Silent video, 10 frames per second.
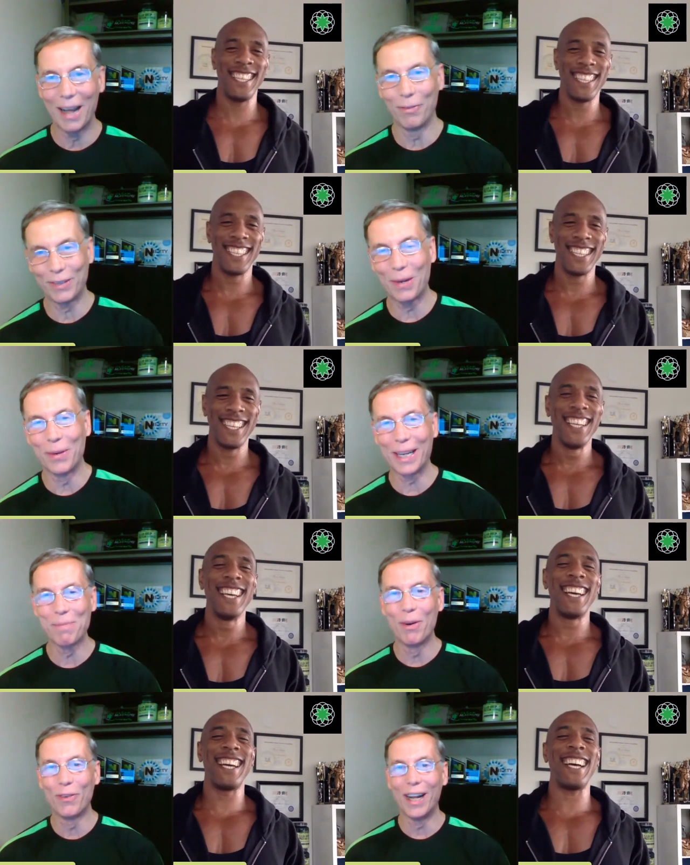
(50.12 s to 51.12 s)
Speaker 1: enough so we can
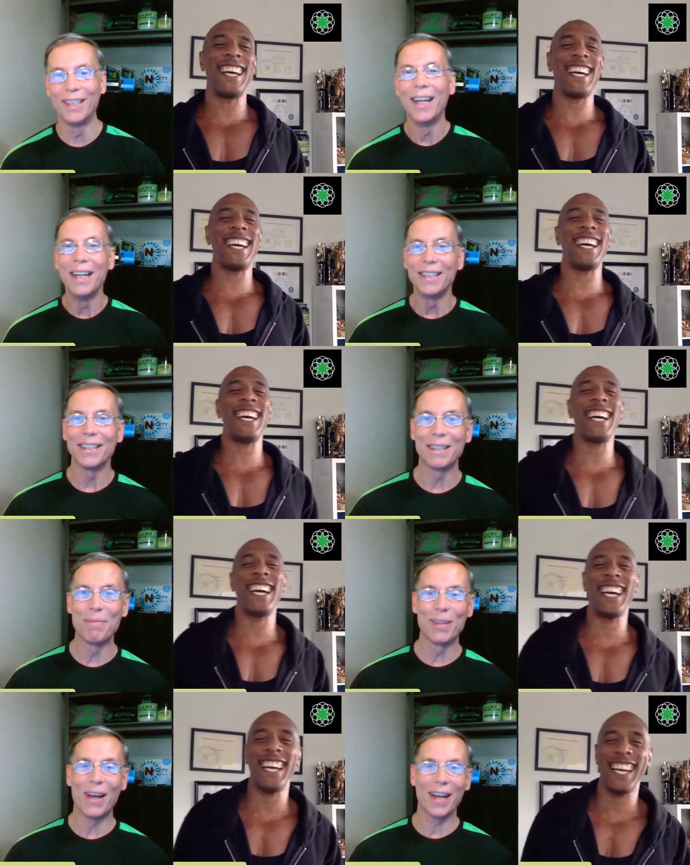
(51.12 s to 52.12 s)
move on to some
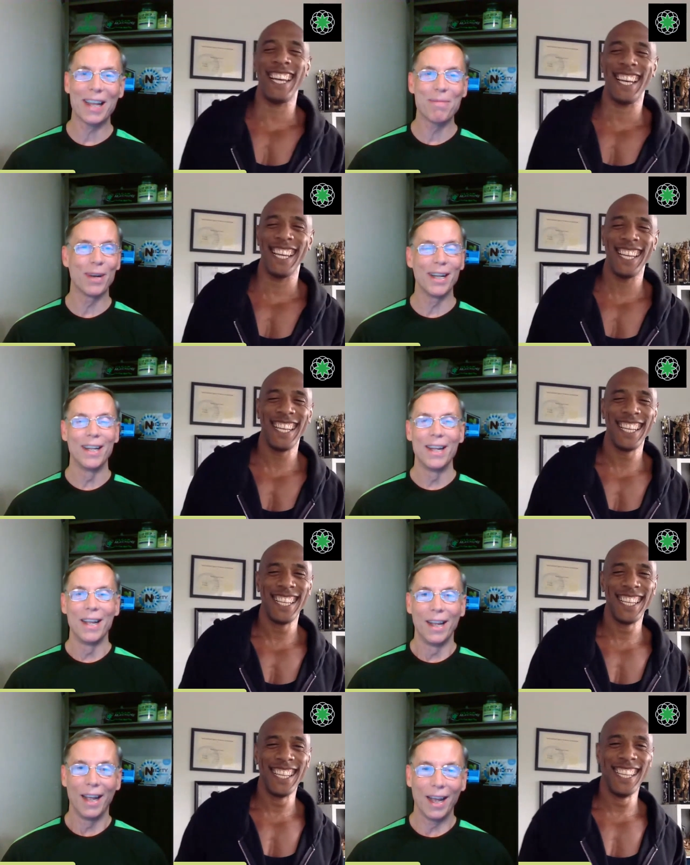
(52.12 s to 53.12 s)
talking. But
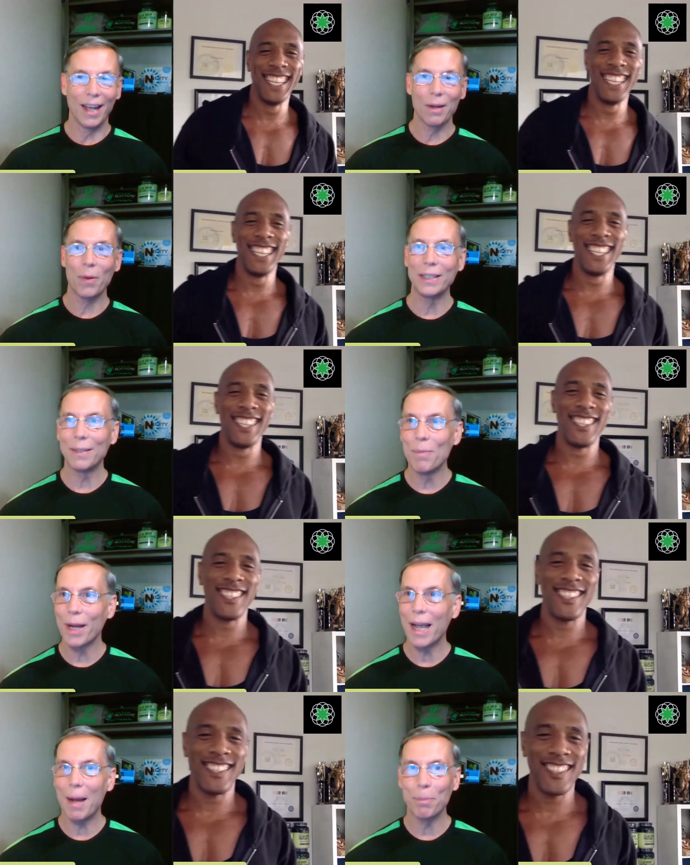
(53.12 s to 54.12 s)
uh, quite some
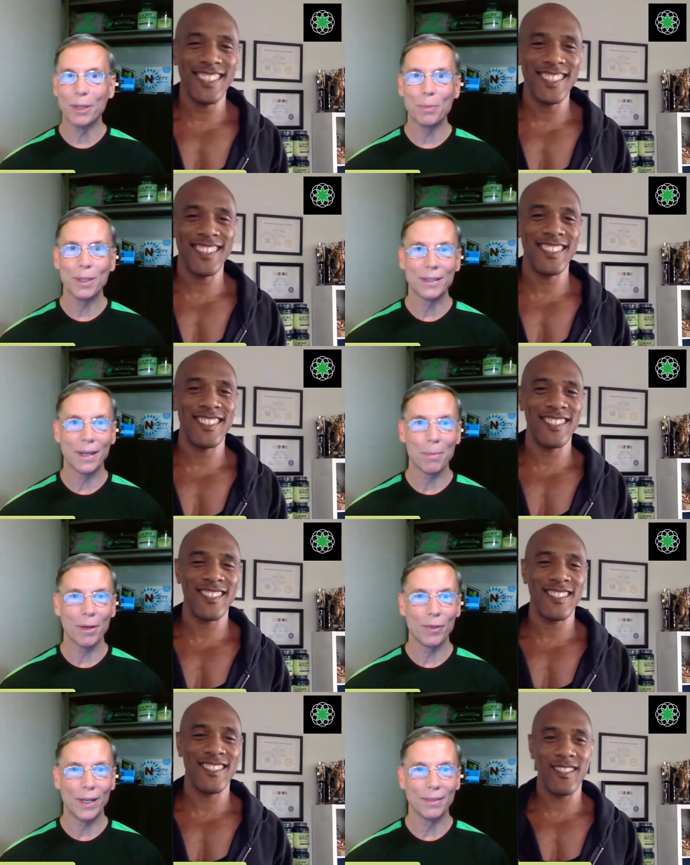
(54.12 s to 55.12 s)
accomplishments there, my
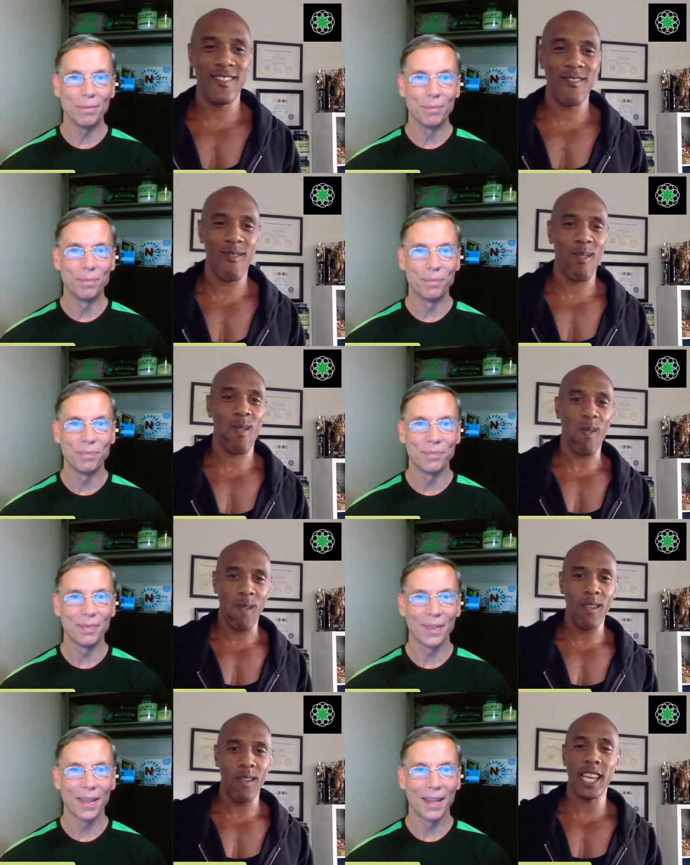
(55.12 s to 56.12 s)
friend.
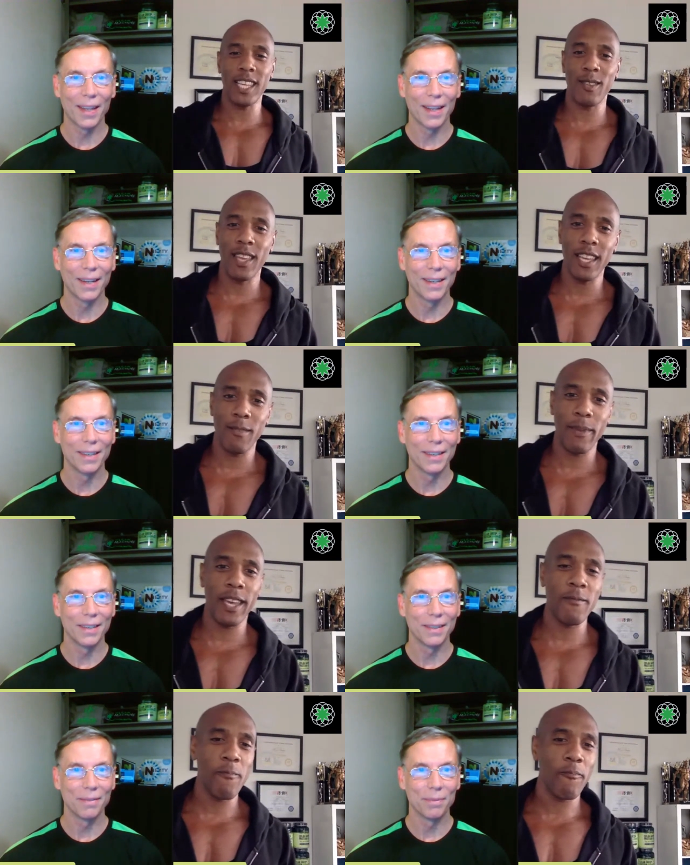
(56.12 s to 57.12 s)
Speaker 2: Thank you. Thank you,
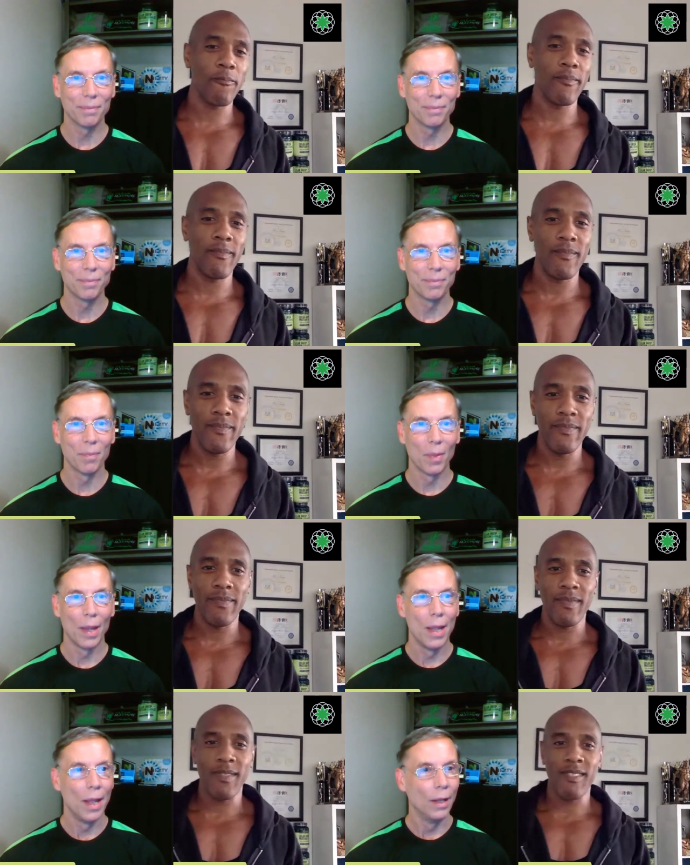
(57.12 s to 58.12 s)
man.
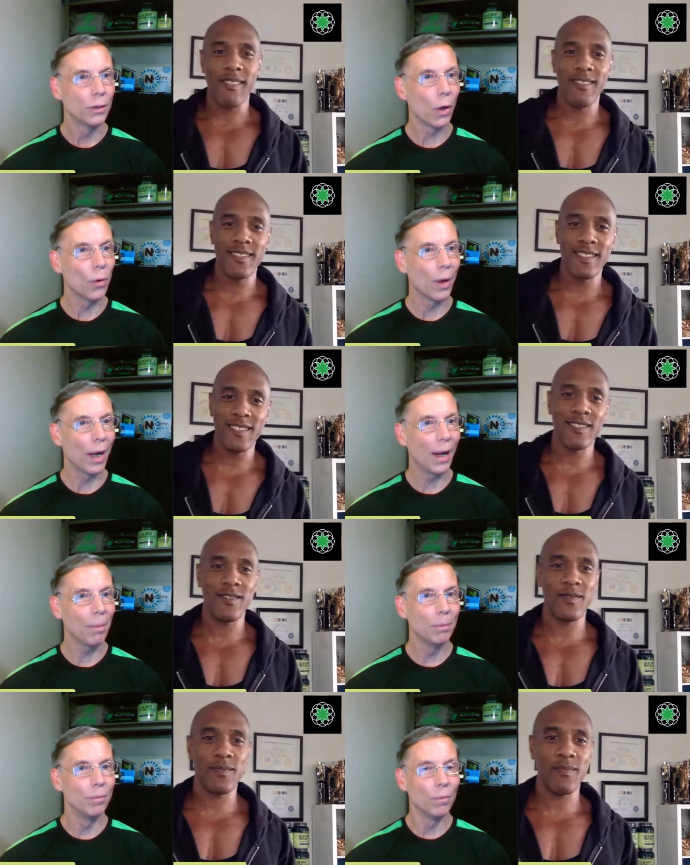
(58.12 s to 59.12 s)
Speaker 1: So,
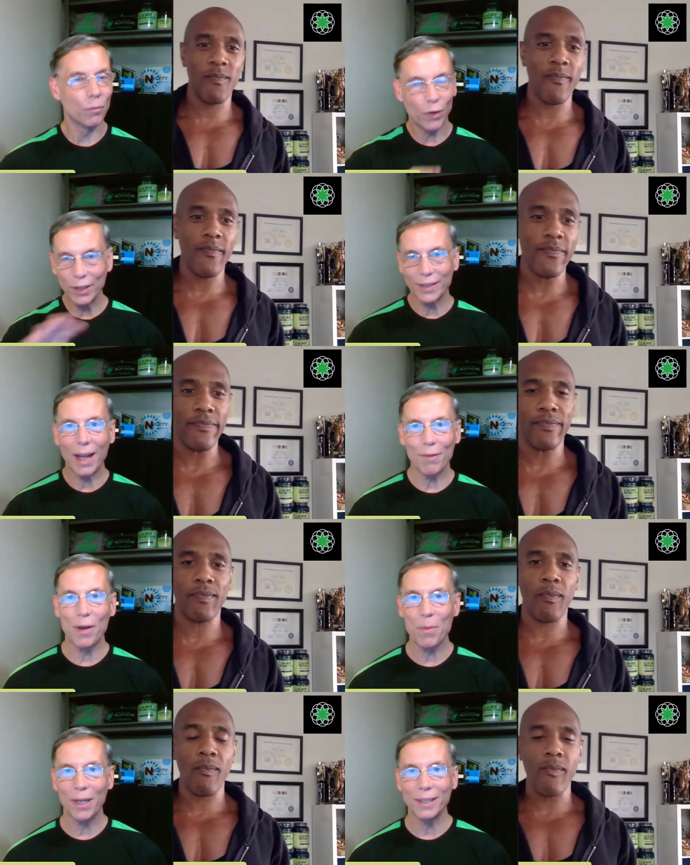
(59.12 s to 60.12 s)
um, first off, I
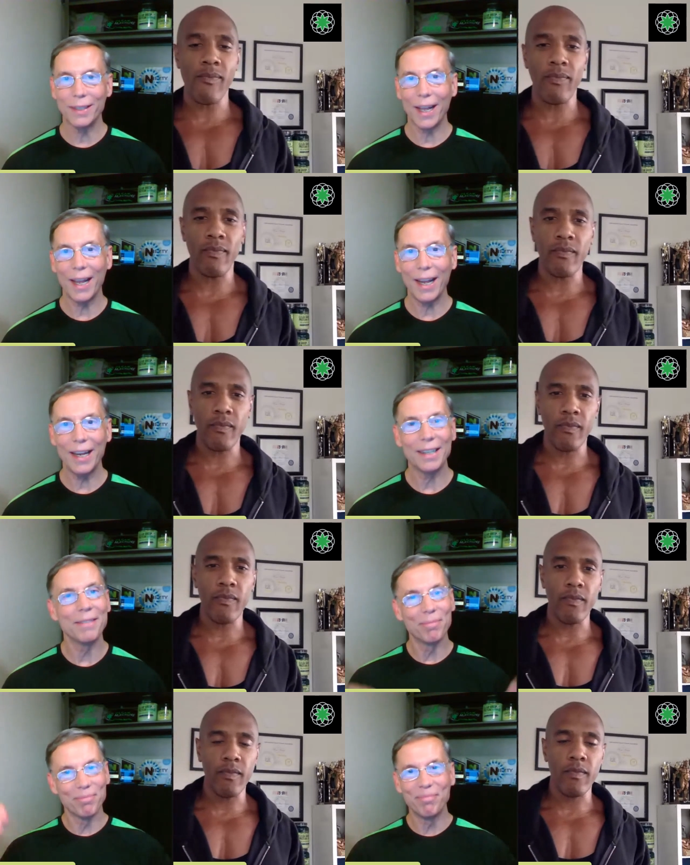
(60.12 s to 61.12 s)
want to say
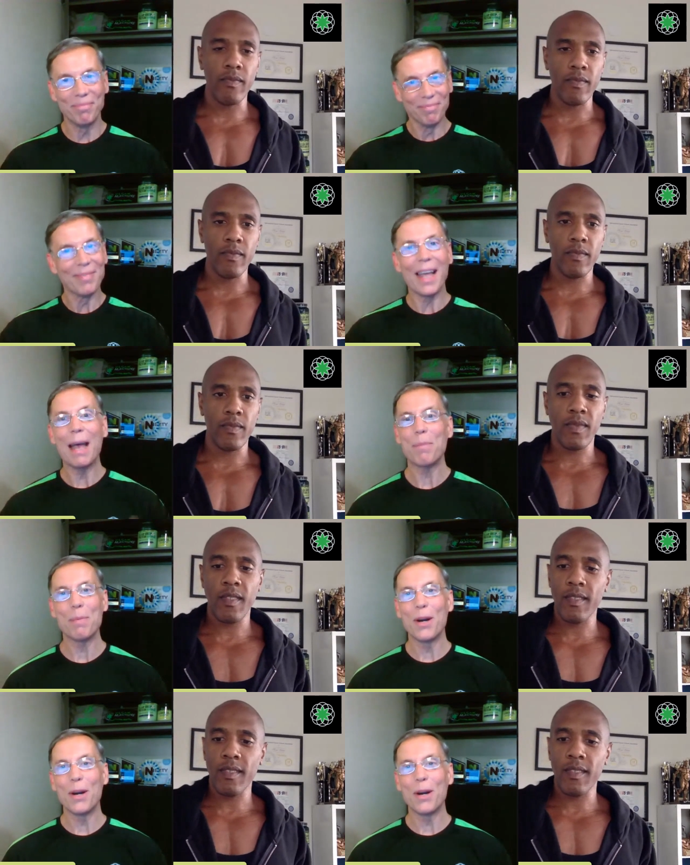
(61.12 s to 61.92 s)
happy